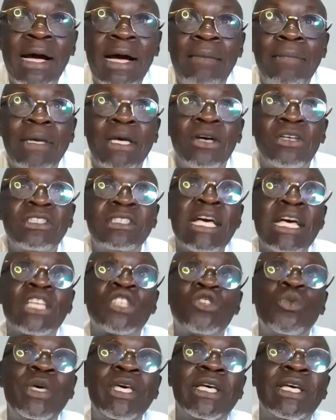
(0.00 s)
Because
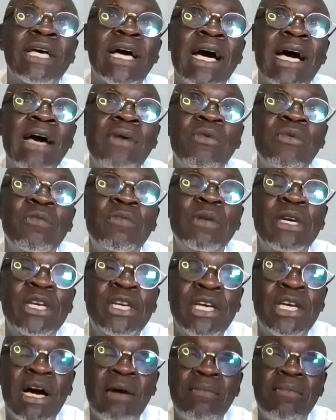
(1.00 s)
next week I will
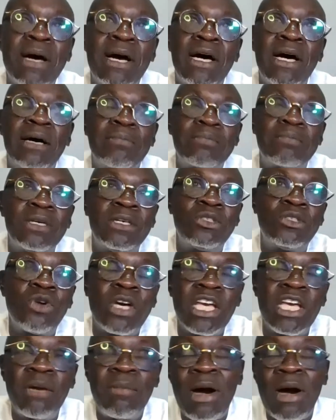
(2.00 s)
be
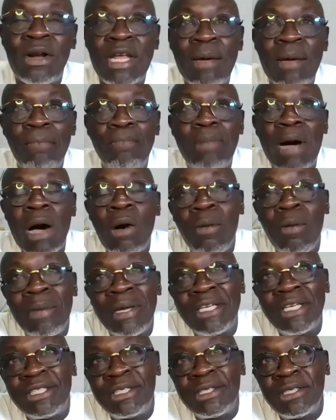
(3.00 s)
talking about
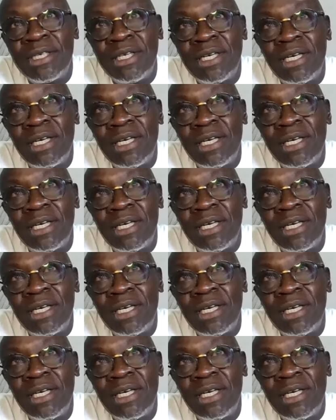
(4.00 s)
empowerment.